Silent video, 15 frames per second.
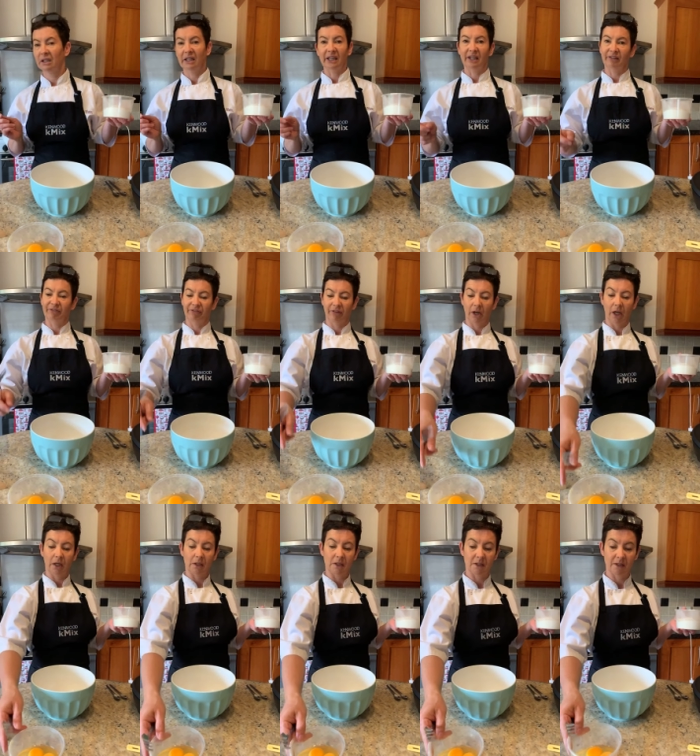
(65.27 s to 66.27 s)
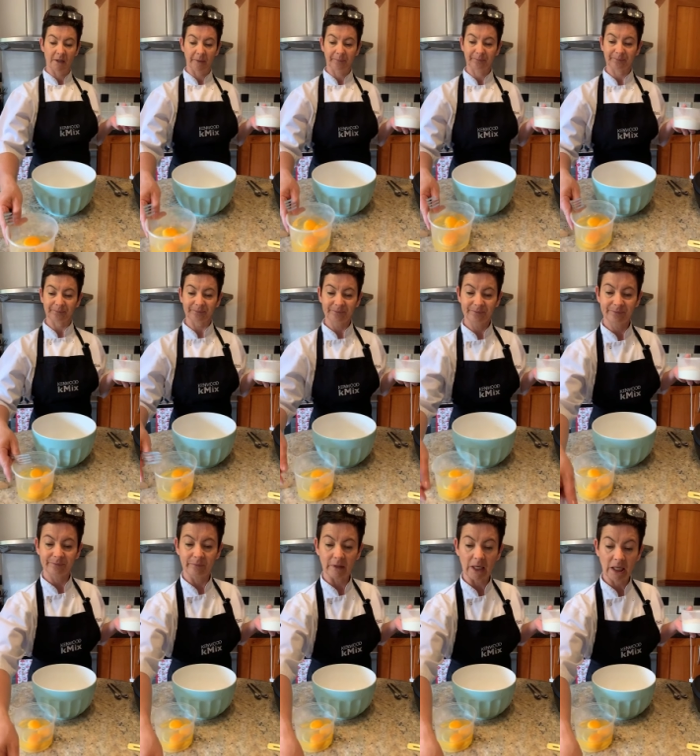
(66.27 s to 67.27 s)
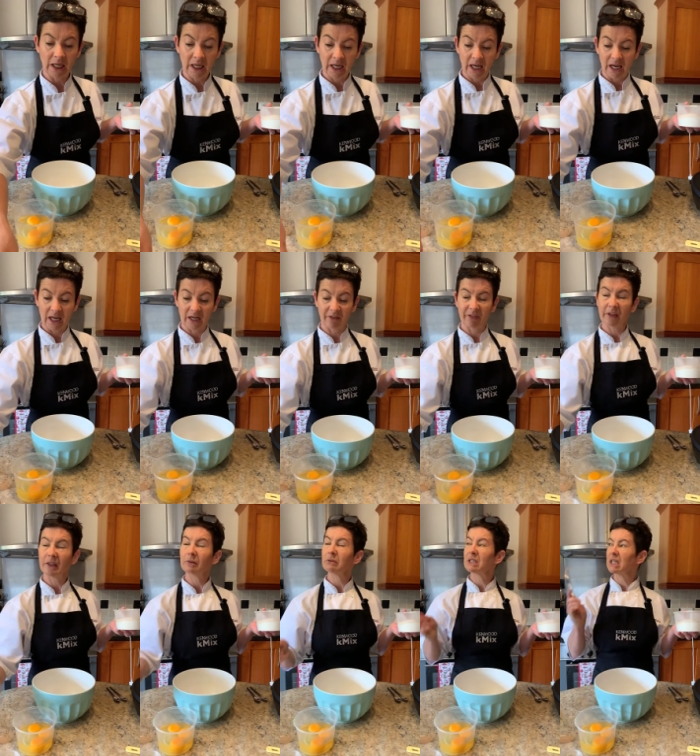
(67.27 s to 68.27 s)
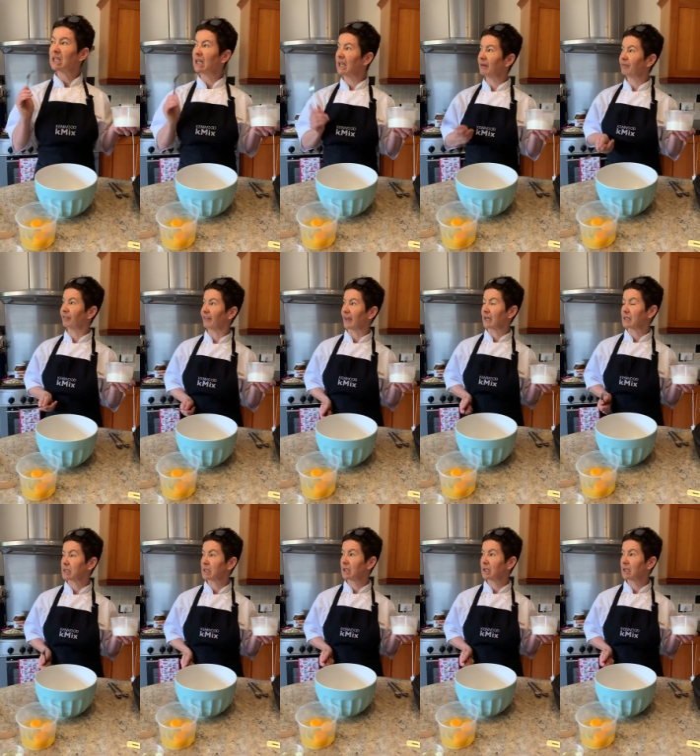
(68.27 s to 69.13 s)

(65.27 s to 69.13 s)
in France? And I think there is a name for that.